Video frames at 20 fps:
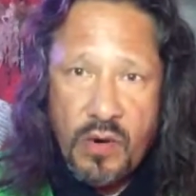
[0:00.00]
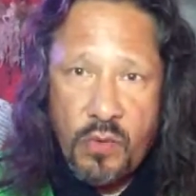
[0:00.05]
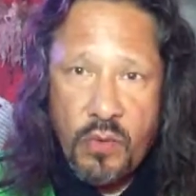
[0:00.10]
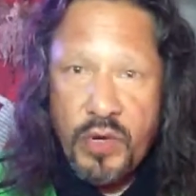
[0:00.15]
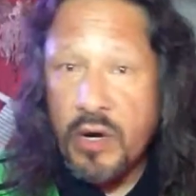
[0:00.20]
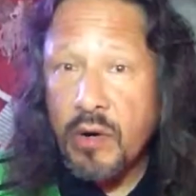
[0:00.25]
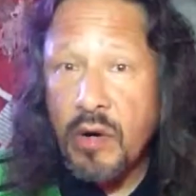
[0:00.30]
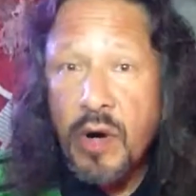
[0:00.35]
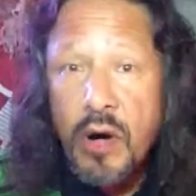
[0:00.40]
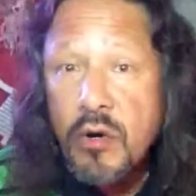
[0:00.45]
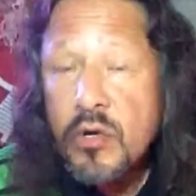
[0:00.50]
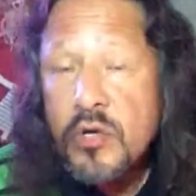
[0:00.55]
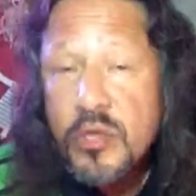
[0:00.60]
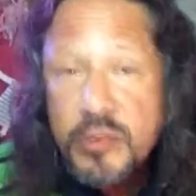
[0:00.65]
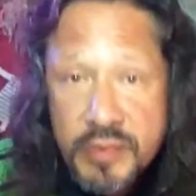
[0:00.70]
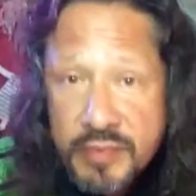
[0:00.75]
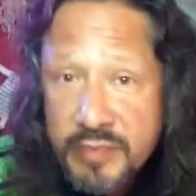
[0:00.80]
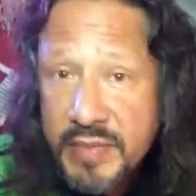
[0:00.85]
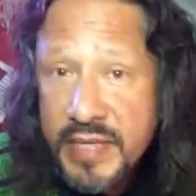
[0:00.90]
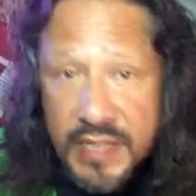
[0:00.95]
we are all
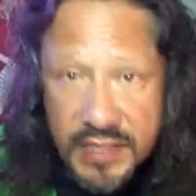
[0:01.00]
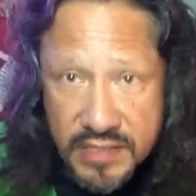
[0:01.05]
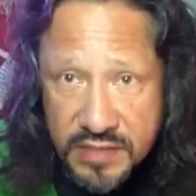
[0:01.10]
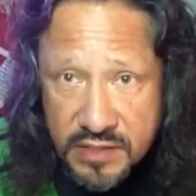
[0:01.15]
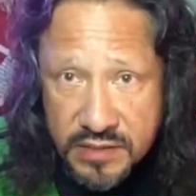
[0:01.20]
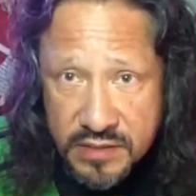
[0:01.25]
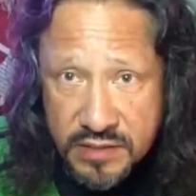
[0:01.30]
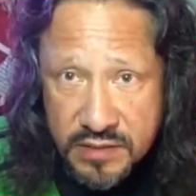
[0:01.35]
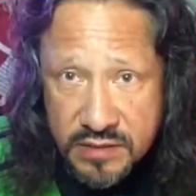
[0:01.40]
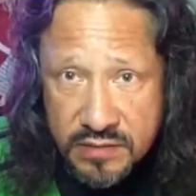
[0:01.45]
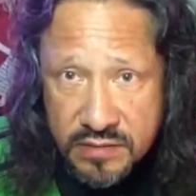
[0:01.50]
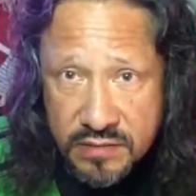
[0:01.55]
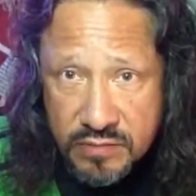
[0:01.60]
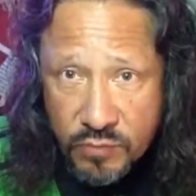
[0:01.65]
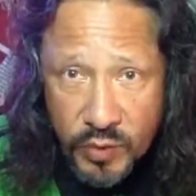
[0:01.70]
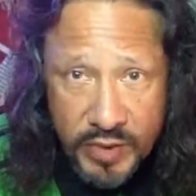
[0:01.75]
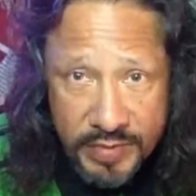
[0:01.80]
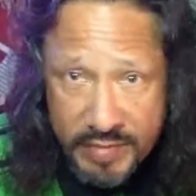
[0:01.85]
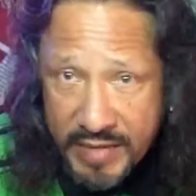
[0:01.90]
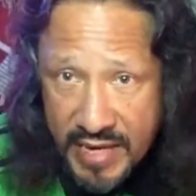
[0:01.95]
human beings.
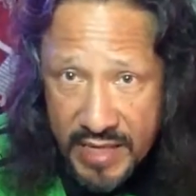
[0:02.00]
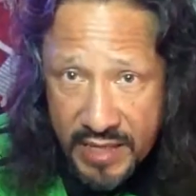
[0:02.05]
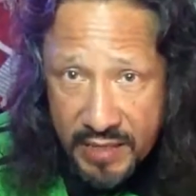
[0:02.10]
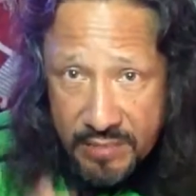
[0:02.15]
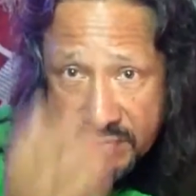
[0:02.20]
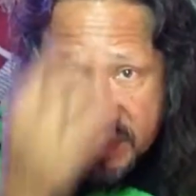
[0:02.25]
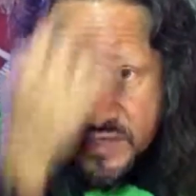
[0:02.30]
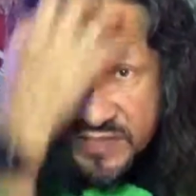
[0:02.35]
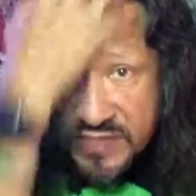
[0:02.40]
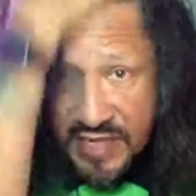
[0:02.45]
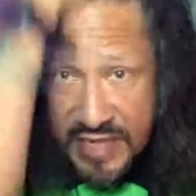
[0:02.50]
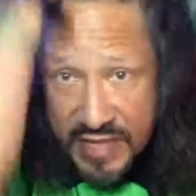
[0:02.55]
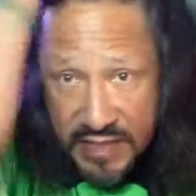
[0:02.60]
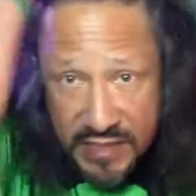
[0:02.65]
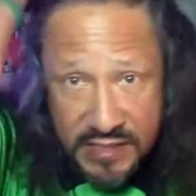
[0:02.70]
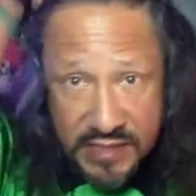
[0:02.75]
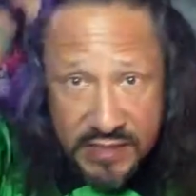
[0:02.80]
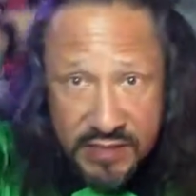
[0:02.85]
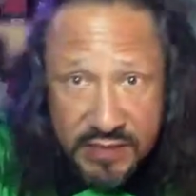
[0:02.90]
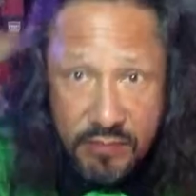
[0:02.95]
We make
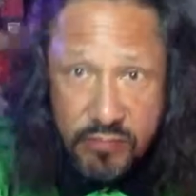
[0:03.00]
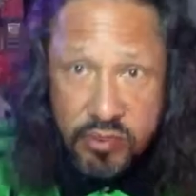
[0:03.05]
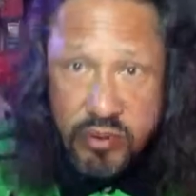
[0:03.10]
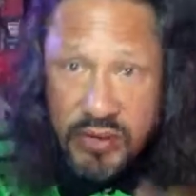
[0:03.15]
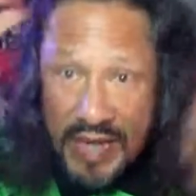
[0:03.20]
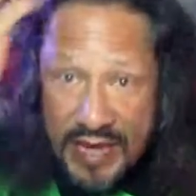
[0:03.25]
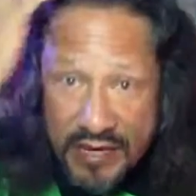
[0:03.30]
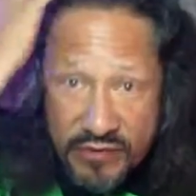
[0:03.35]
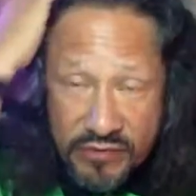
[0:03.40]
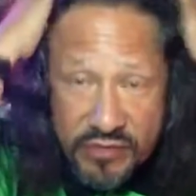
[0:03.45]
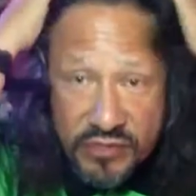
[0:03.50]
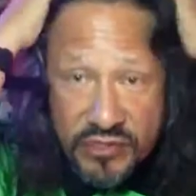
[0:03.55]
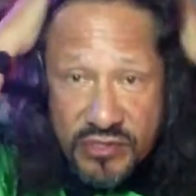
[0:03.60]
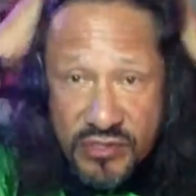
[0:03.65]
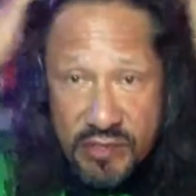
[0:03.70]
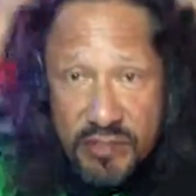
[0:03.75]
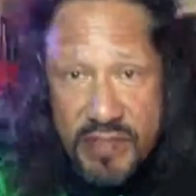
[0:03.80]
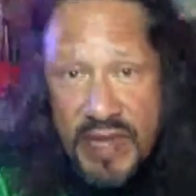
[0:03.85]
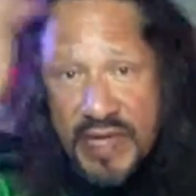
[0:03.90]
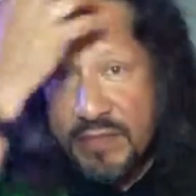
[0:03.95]
mistakes.
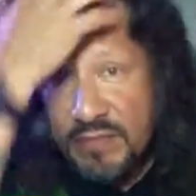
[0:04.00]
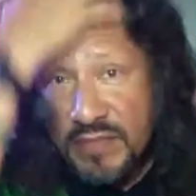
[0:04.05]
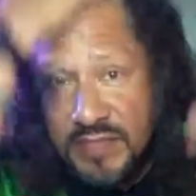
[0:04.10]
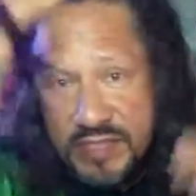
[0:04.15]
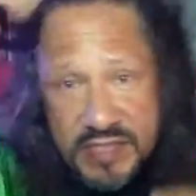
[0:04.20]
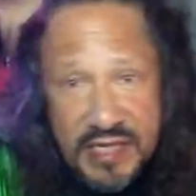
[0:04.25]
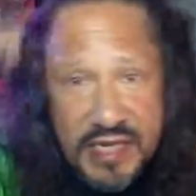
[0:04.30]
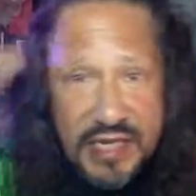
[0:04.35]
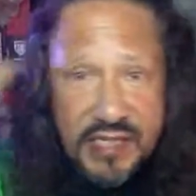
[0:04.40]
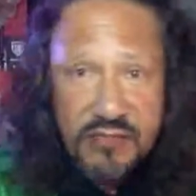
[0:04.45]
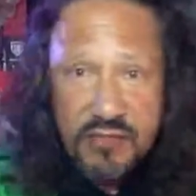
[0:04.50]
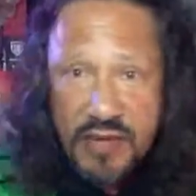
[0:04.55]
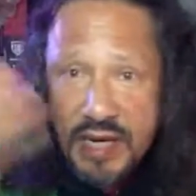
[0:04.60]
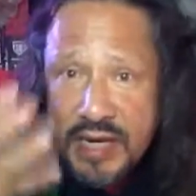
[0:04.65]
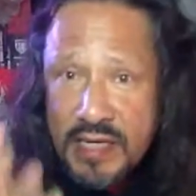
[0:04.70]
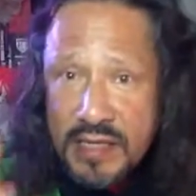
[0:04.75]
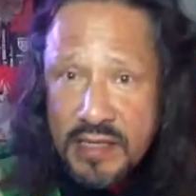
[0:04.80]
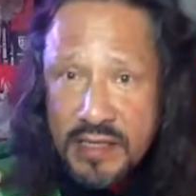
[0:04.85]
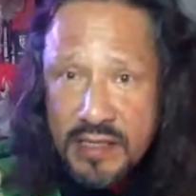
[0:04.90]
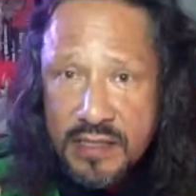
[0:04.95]
Players make mistakes,
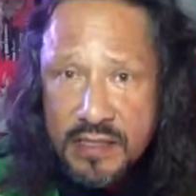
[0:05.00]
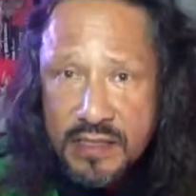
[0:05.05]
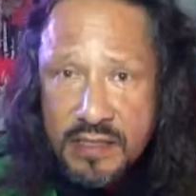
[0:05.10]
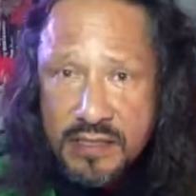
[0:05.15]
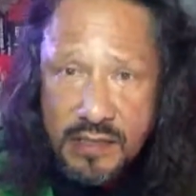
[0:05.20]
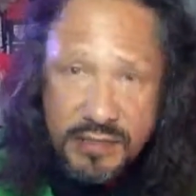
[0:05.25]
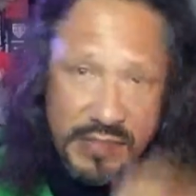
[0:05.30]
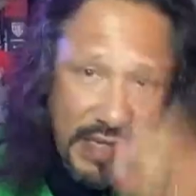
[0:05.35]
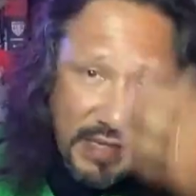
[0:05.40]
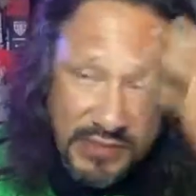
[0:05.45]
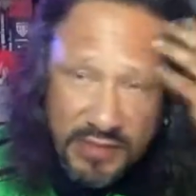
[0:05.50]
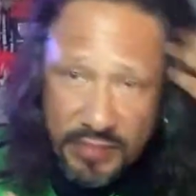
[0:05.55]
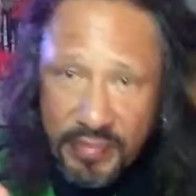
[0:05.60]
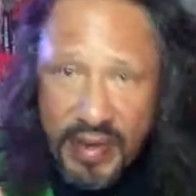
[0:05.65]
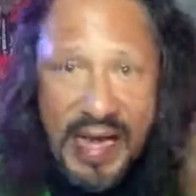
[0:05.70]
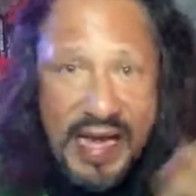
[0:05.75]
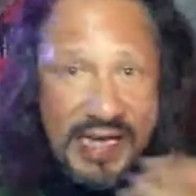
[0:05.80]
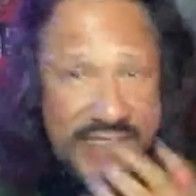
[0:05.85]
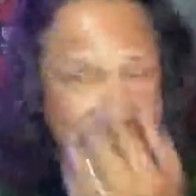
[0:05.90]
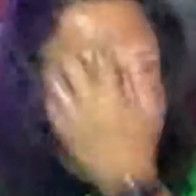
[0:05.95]
right? Sometimes the
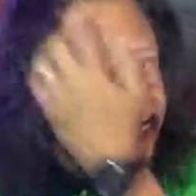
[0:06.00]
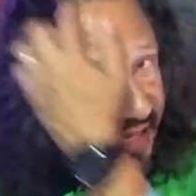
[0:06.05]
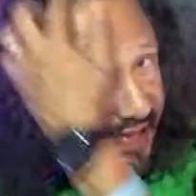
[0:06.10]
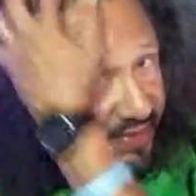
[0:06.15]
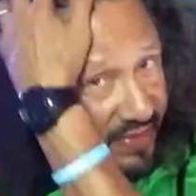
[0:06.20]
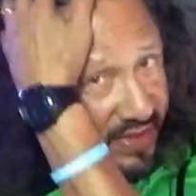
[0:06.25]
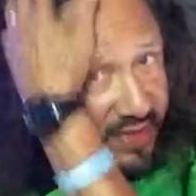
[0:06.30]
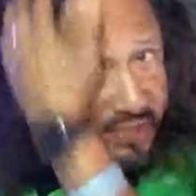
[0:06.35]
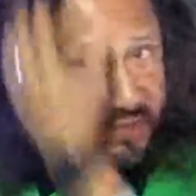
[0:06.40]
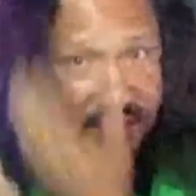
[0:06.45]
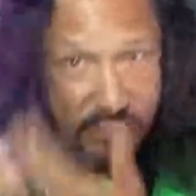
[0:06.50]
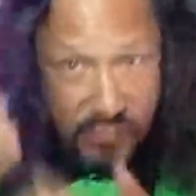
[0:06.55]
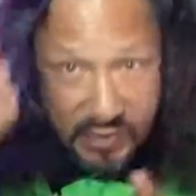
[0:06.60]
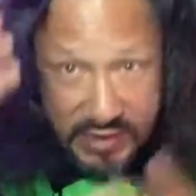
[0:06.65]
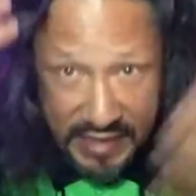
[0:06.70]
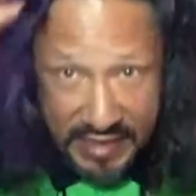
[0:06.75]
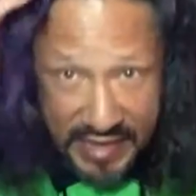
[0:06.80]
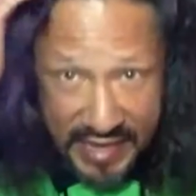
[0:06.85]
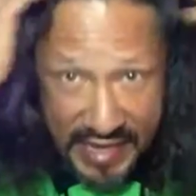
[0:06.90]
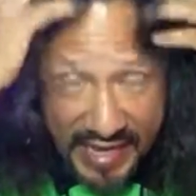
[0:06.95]
pass that they've...
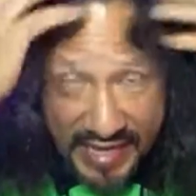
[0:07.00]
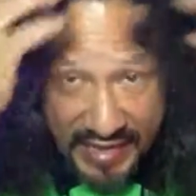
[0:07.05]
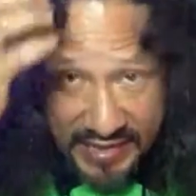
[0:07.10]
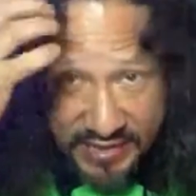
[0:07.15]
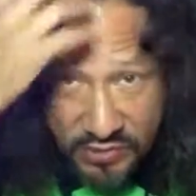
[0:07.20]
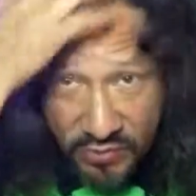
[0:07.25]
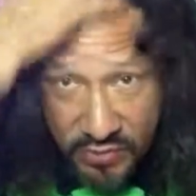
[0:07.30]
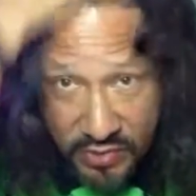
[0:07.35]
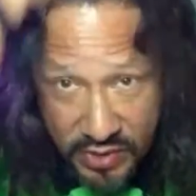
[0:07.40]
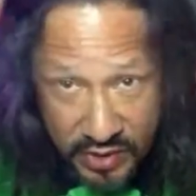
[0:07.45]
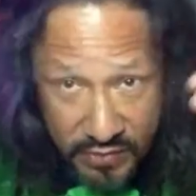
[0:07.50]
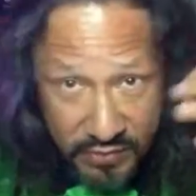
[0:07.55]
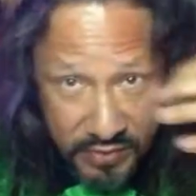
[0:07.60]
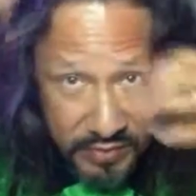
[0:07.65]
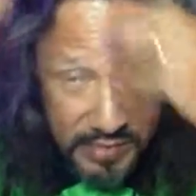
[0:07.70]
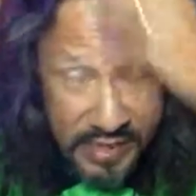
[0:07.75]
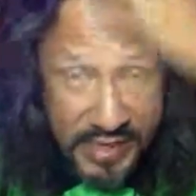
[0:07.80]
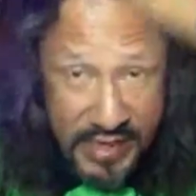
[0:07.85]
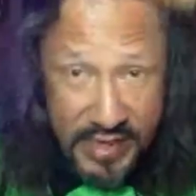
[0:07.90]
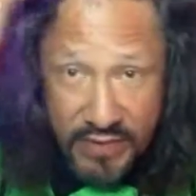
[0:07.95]
What the heck is going on
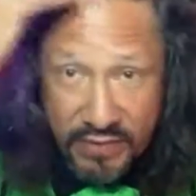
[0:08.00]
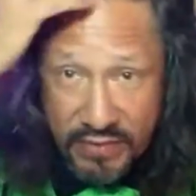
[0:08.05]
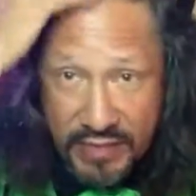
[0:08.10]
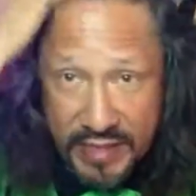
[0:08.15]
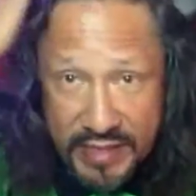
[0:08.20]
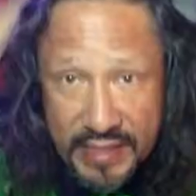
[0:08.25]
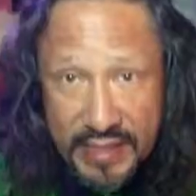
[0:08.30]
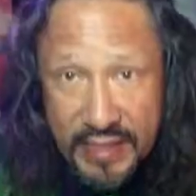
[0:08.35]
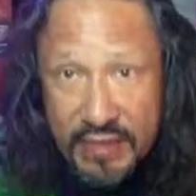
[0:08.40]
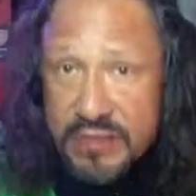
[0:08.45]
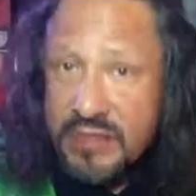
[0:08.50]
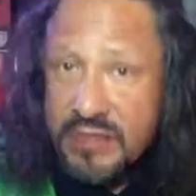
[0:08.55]
with my hair right